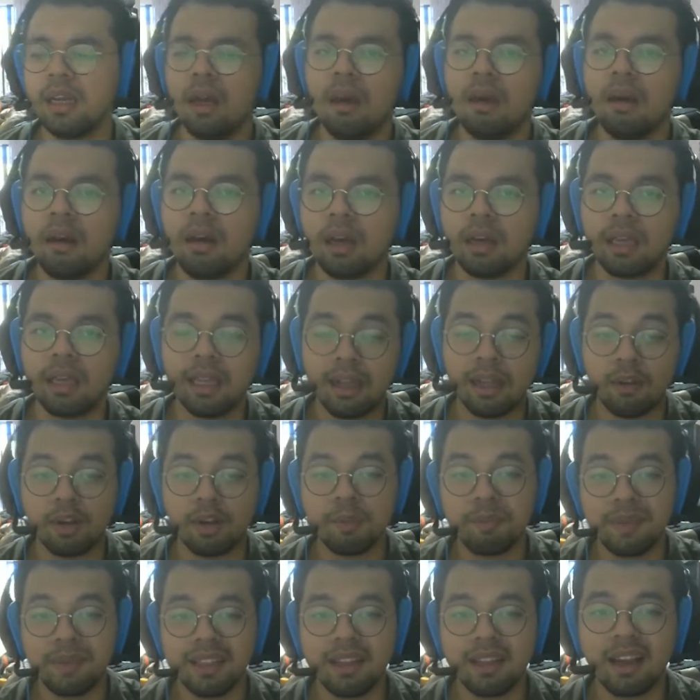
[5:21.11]
Again, I'll
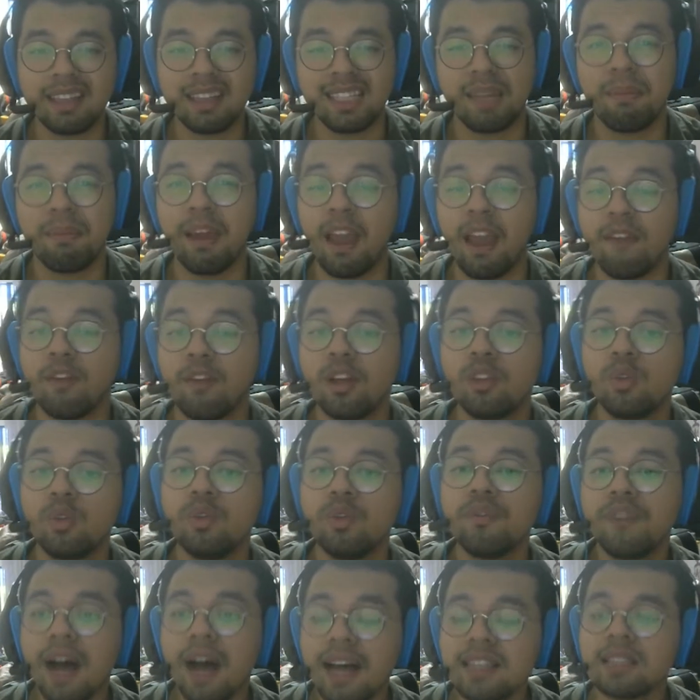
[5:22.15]
repeat that because I might have gone too
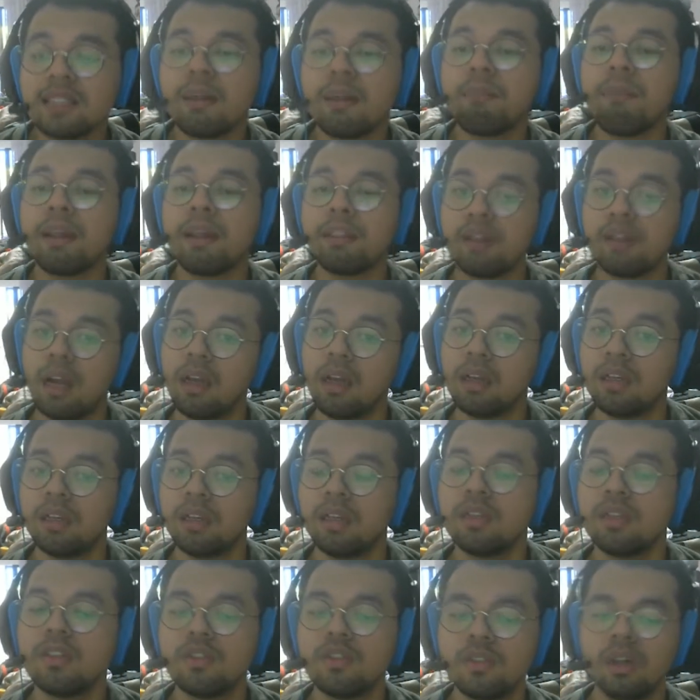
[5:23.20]
fast.
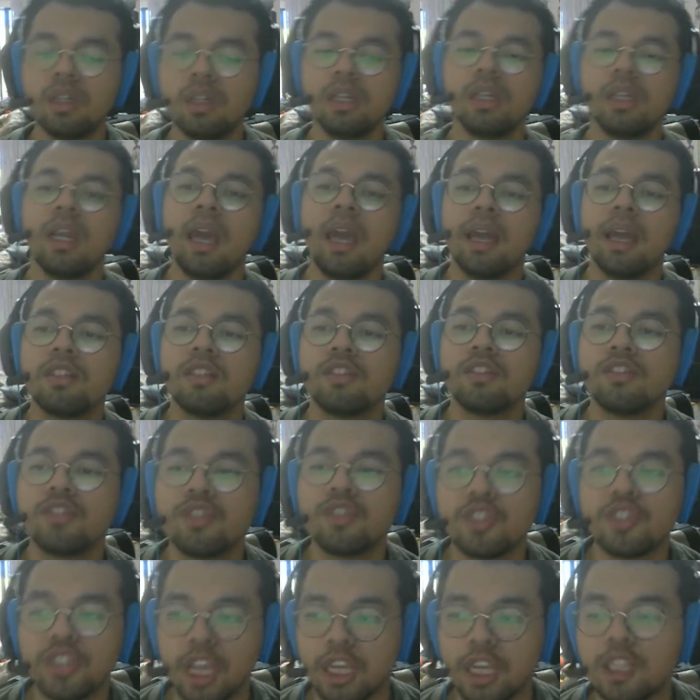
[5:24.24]
Petrarchan sonnet and
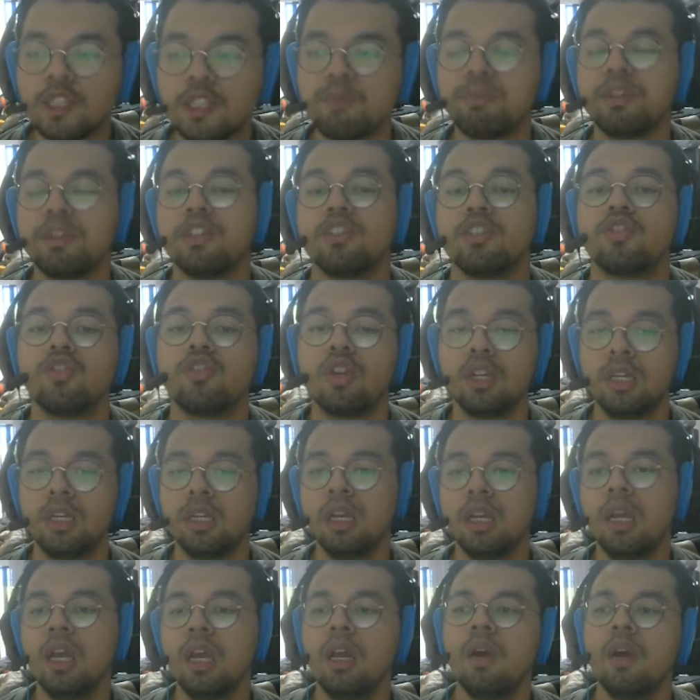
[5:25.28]
Shakespeare sonnet,
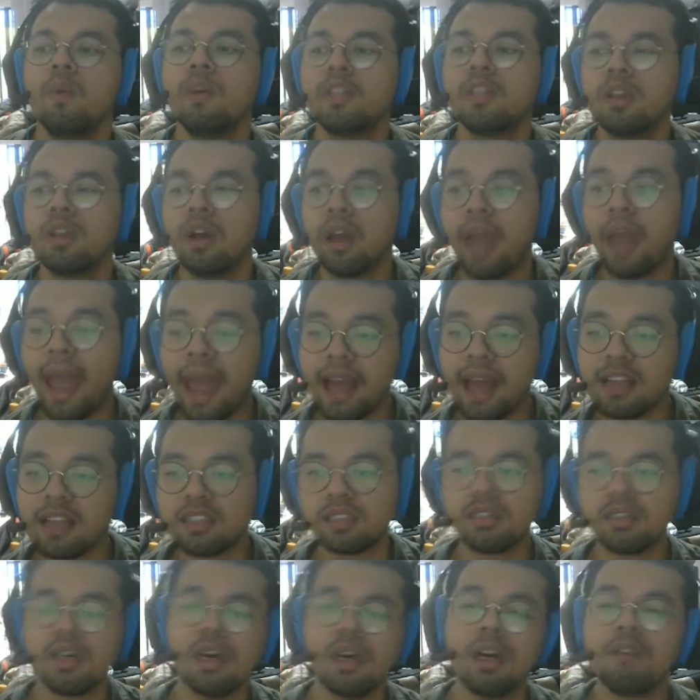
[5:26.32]
which has
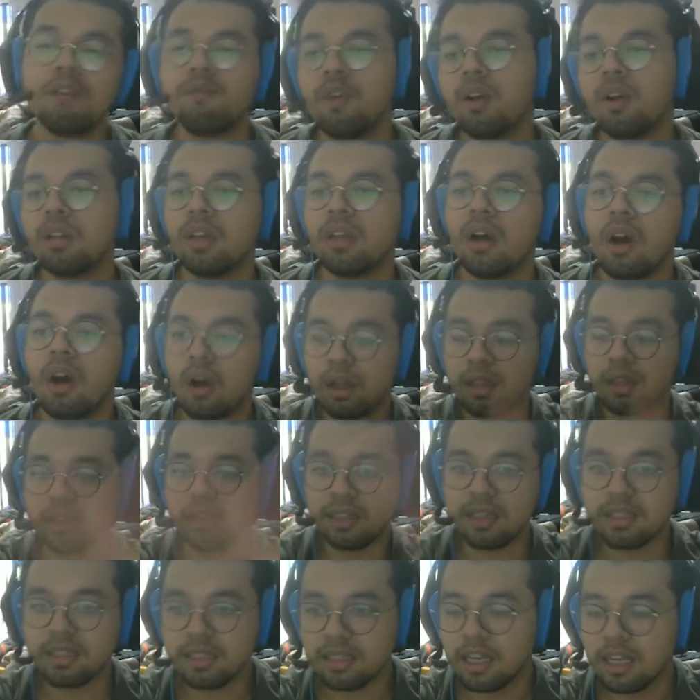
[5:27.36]
turned Volta all
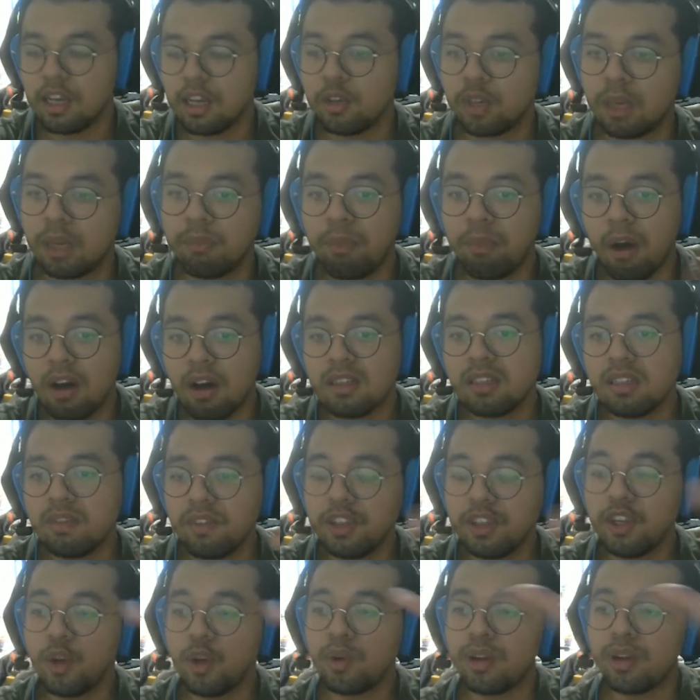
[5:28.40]
this. You can pause the
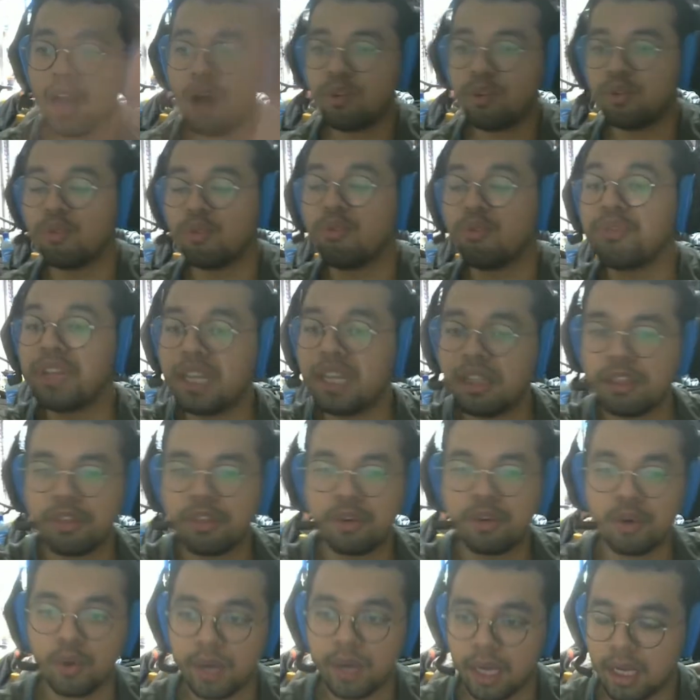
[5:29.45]
video now to read
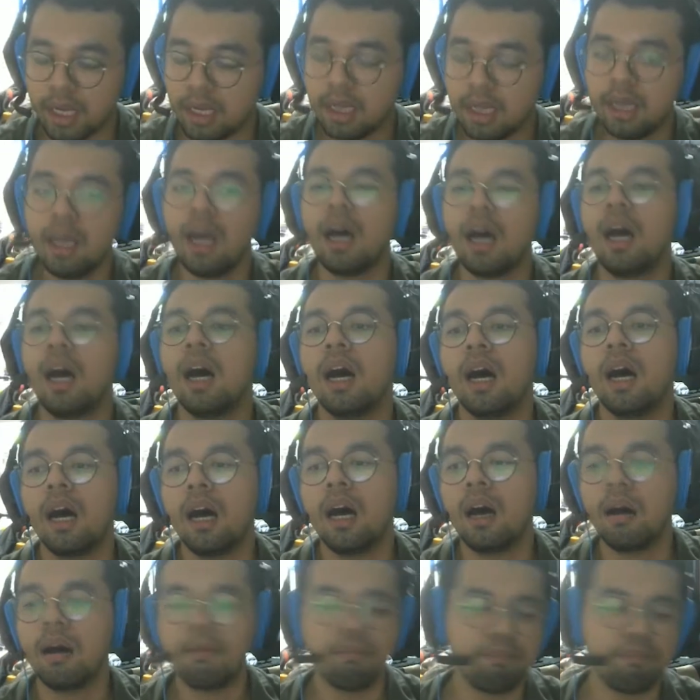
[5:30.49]
through it.
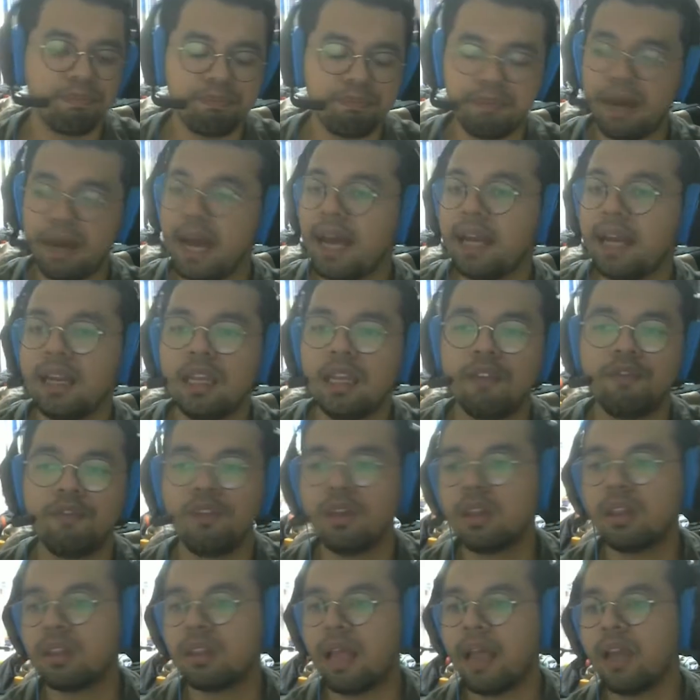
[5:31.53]
But if
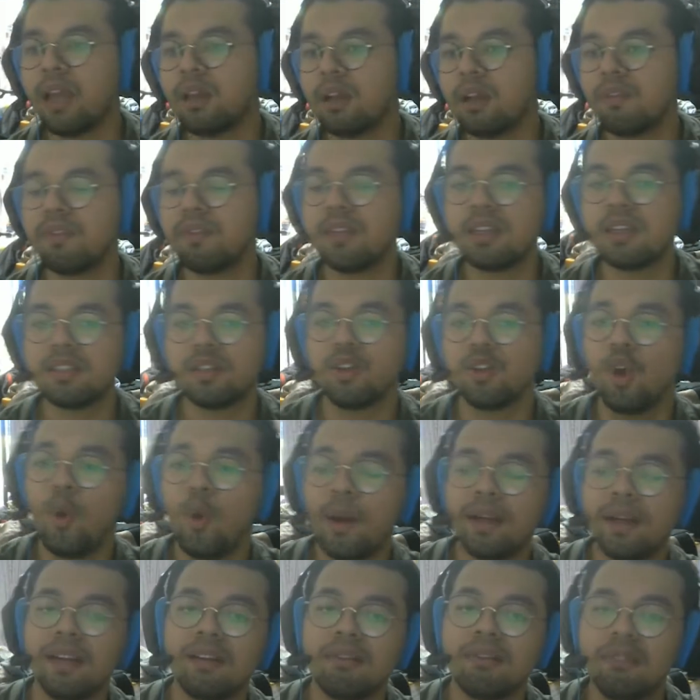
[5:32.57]
you're tired of this, or you don't
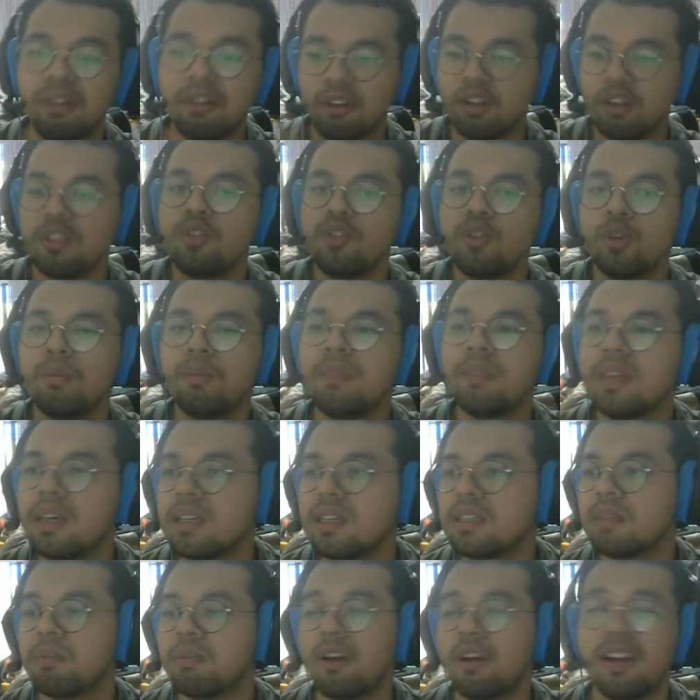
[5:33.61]
want to consume
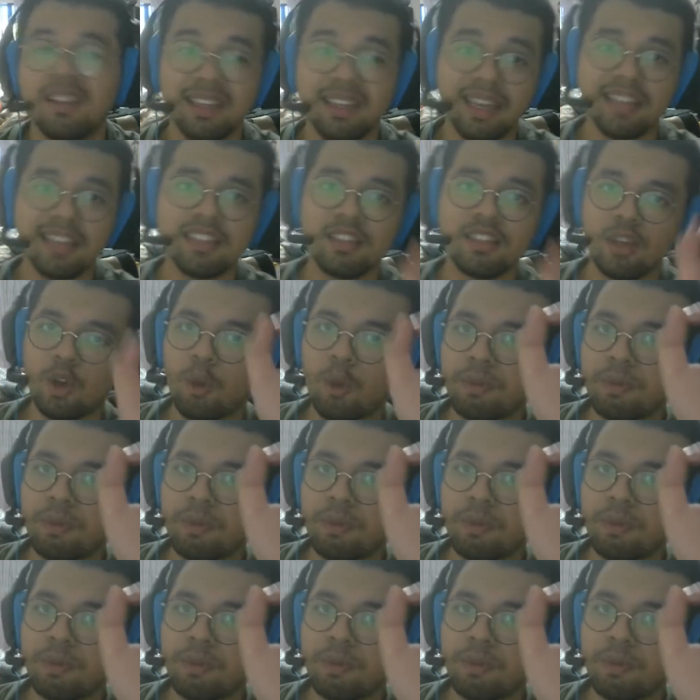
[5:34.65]
this, because again, 0%